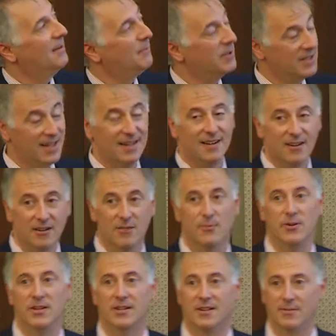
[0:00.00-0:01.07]
but yet
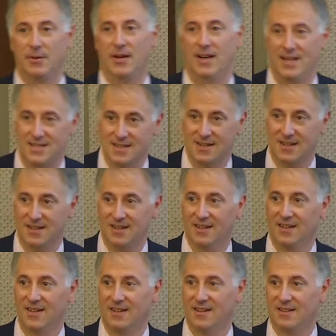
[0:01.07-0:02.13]
harboring a capacity
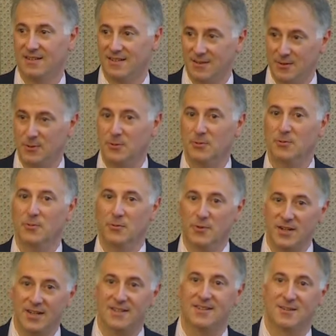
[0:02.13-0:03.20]
to
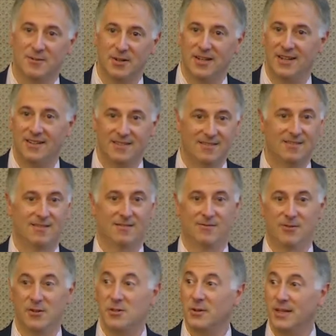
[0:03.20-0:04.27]
reintegrate
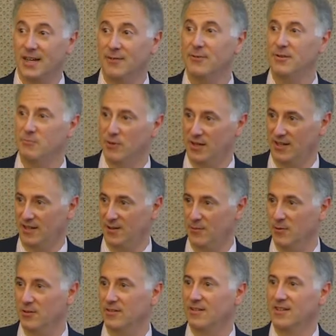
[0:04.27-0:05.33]
virtually every brain
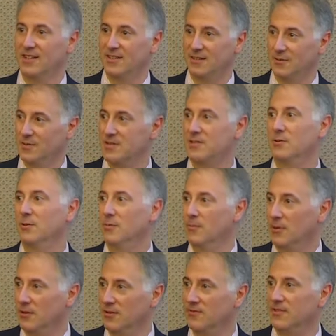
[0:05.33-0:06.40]
network to restore
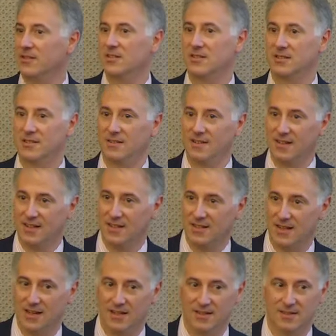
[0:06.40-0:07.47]
motor function,
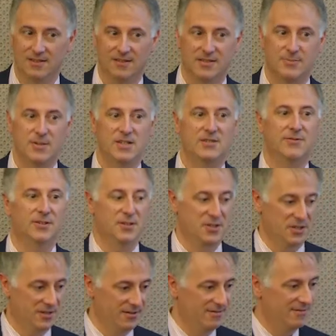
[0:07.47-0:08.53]
uh, speech
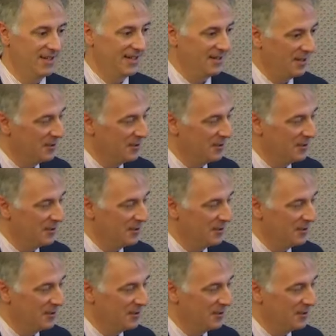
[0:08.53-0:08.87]
function, and